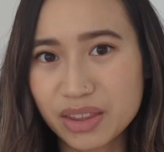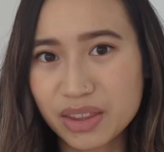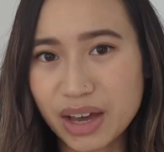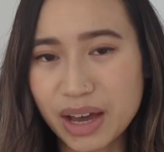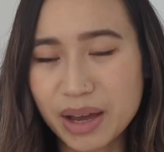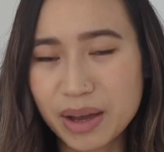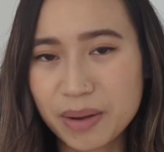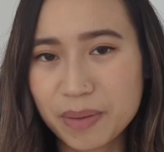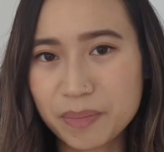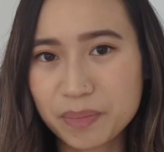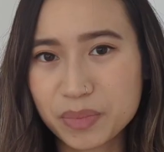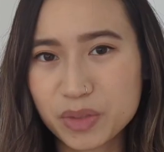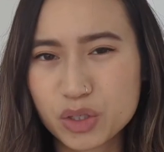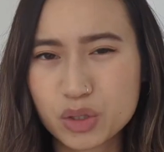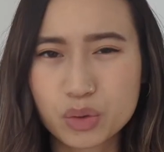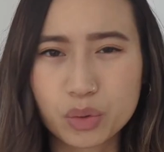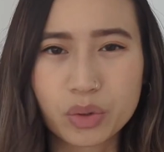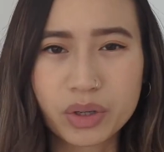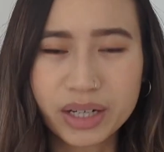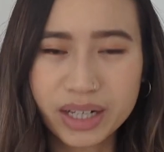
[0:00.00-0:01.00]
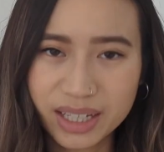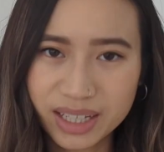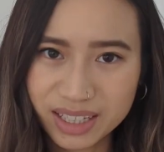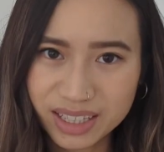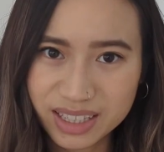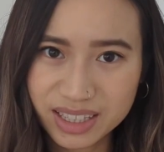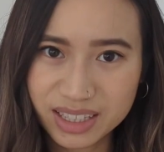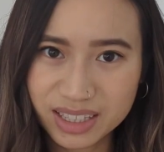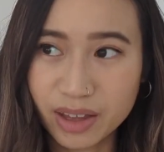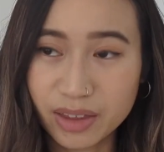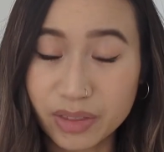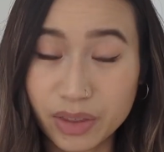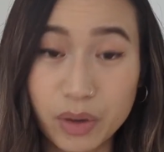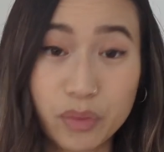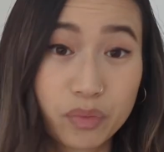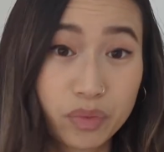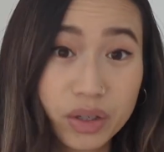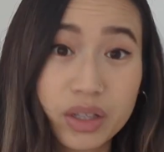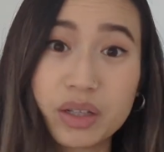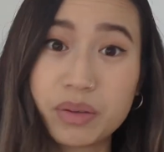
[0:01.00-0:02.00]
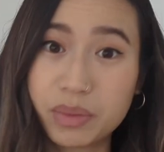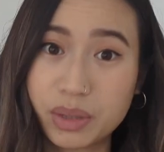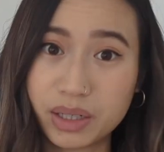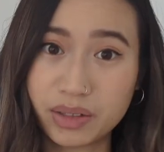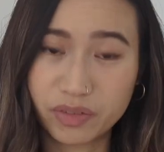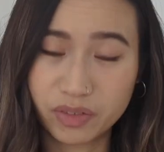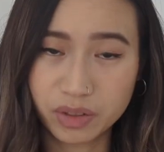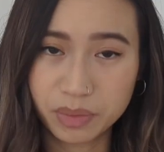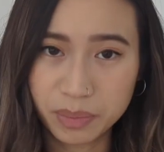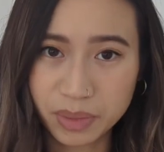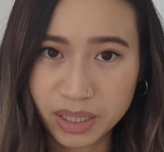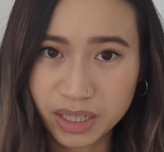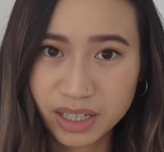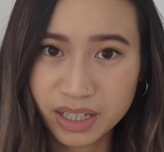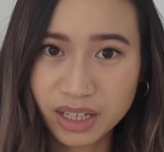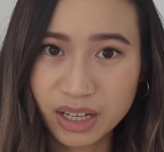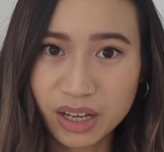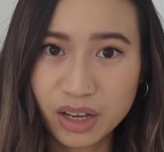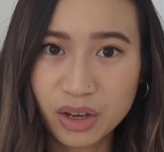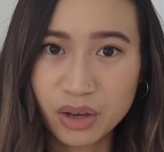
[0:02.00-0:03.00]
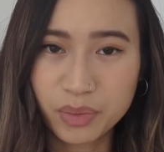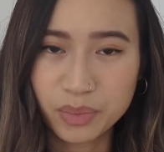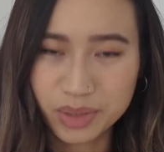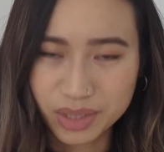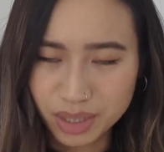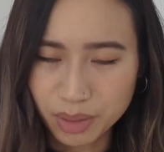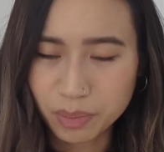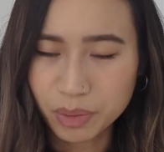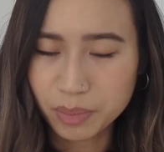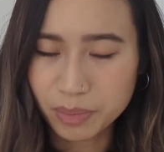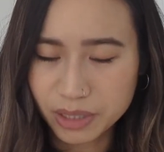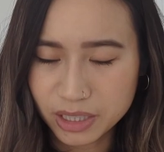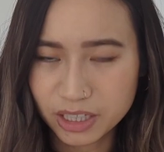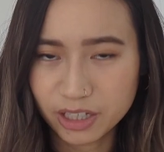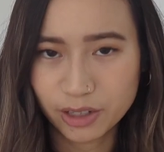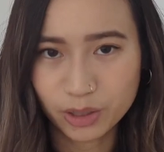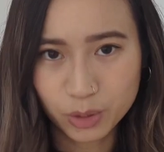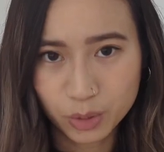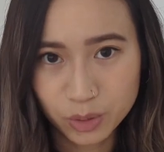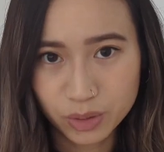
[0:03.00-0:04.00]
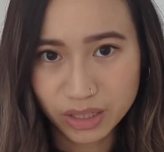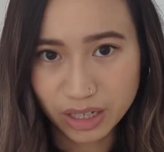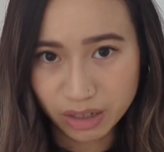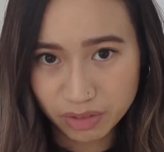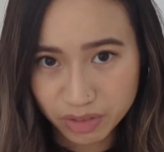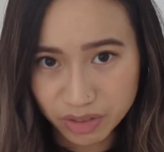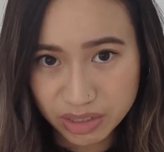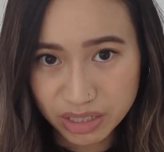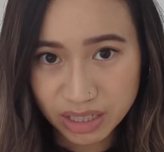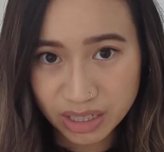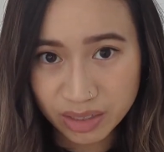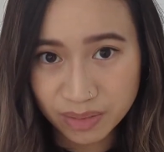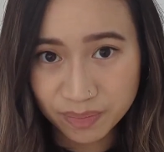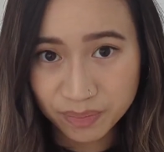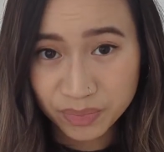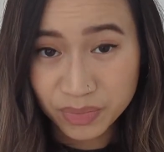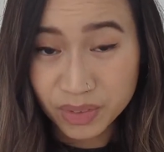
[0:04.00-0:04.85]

that soreness that really worked for me was implementing a cool down routine.